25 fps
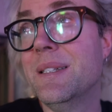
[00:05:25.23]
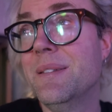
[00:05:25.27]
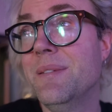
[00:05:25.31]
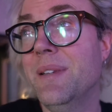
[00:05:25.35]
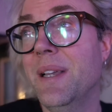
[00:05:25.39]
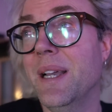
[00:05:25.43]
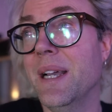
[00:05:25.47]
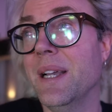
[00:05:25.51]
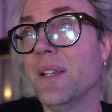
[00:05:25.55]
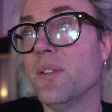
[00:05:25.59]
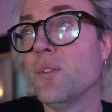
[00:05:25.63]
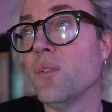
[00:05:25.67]

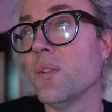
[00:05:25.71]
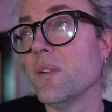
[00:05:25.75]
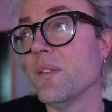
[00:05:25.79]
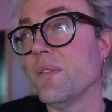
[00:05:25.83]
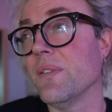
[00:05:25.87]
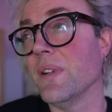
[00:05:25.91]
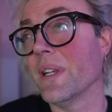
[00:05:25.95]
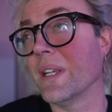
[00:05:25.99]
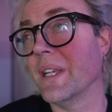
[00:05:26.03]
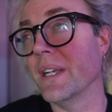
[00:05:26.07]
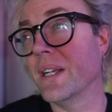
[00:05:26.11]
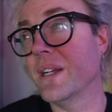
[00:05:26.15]
yeah, sort of
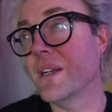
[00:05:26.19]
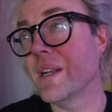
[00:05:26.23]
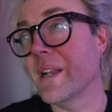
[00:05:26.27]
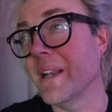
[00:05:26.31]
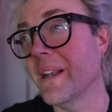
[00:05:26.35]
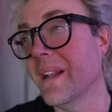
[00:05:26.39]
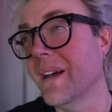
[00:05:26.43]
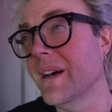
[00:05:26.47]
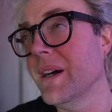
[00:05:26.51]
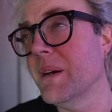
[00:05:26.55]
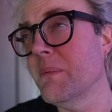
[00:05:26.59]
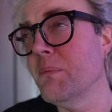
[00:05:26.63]
like a
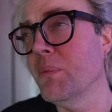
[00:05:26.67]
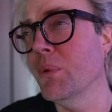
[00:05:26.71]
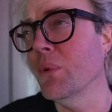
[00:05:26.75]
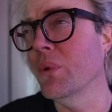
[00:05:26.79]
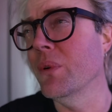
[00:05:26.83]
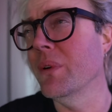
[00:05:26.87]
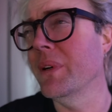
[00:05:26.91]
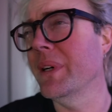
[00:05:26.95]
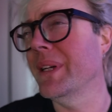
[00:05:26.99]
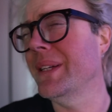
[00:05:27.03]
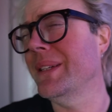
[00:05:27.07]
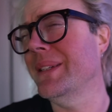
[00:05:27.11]
club,
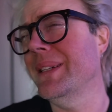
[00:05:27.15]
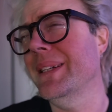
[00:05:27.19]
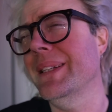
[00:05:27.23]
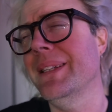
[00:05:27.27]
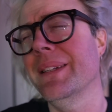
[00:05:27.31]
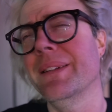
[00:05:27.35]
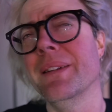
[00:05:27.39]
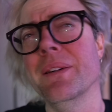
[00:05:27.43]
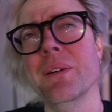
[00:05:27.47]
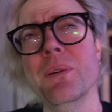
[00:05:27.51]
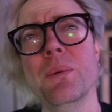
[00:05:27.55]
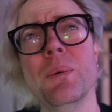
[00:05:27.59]
or I
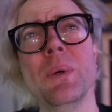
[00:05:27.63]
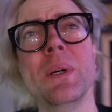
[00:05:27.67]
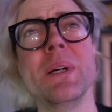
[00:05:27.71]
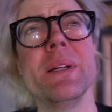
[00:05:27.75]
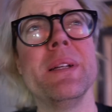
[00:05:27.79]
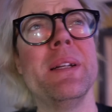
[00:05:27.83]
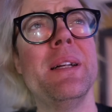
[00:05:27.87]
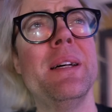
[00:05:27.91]
don't know what.